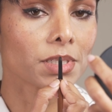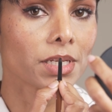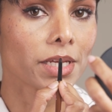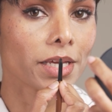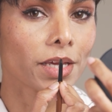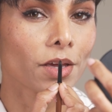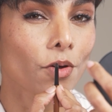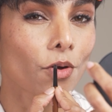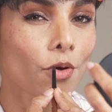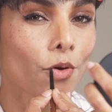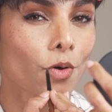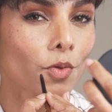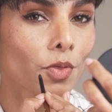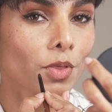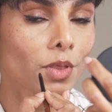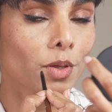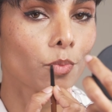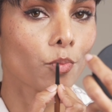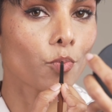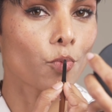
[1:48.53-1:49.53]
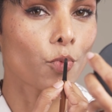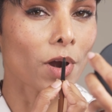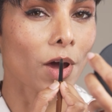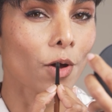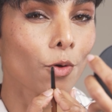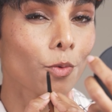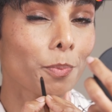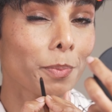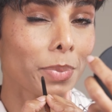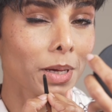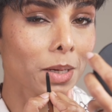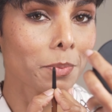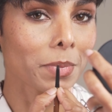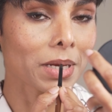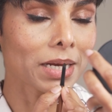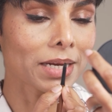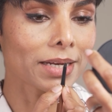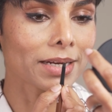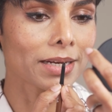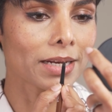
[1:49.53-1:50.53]
staying on the brown
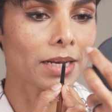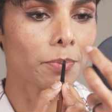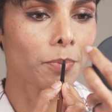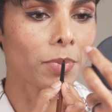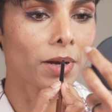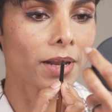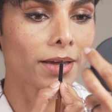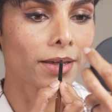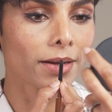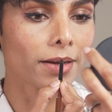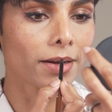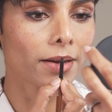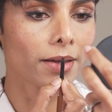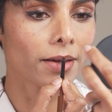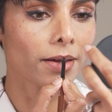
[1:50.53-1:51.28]
pigmented lip line.